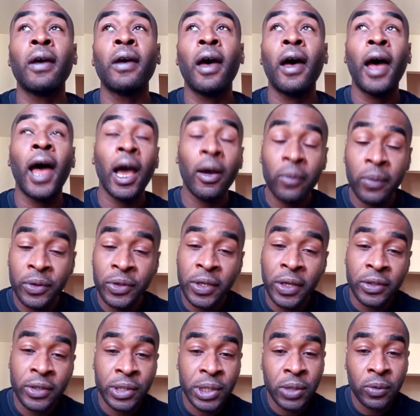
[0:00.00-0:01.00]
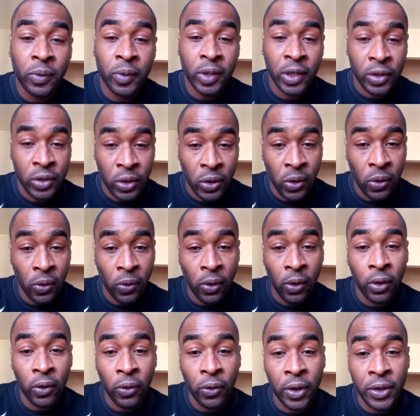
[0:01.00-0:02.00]
I would think that you would need to
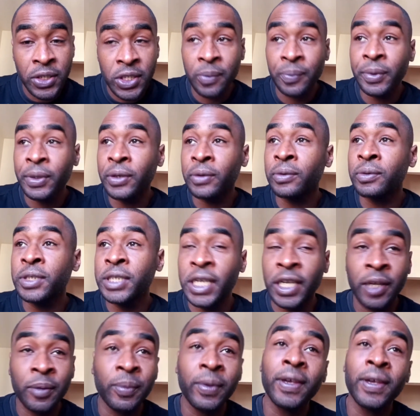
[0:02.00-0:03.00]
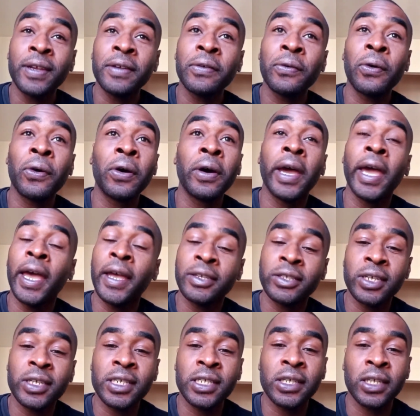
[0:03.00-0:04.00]
call on some little demon or
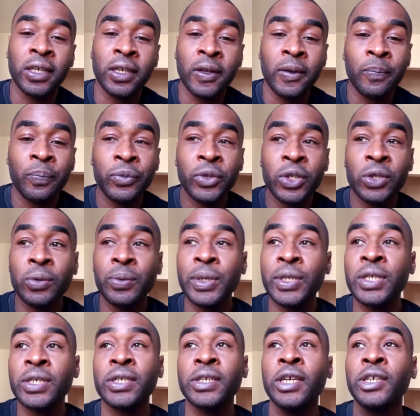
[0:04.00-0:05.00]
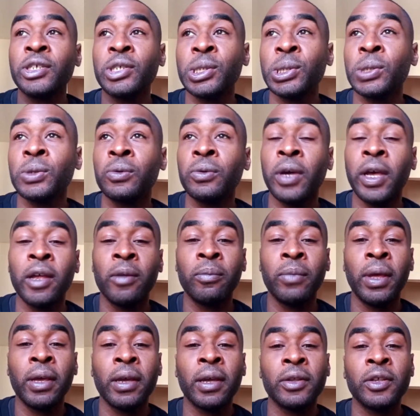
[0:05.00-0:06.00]
entity to assist you
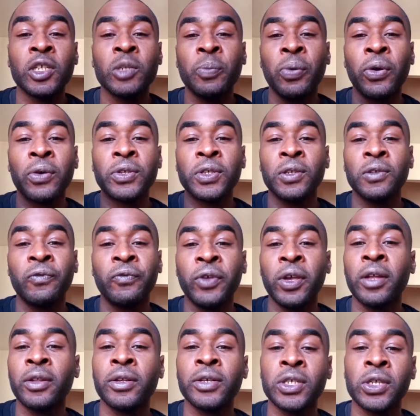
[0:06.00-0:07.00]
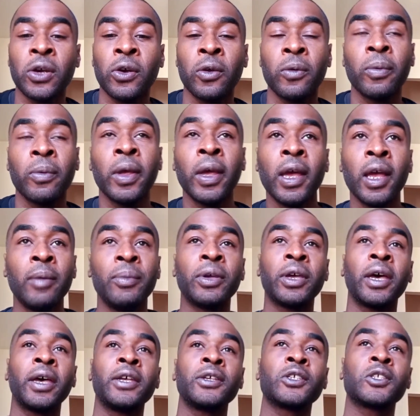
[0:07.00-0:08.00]
in making this person's feelings hurt,
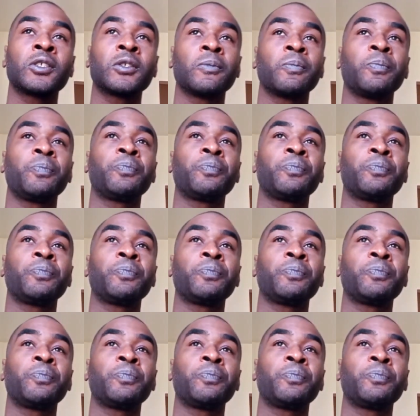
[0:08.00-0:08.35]
because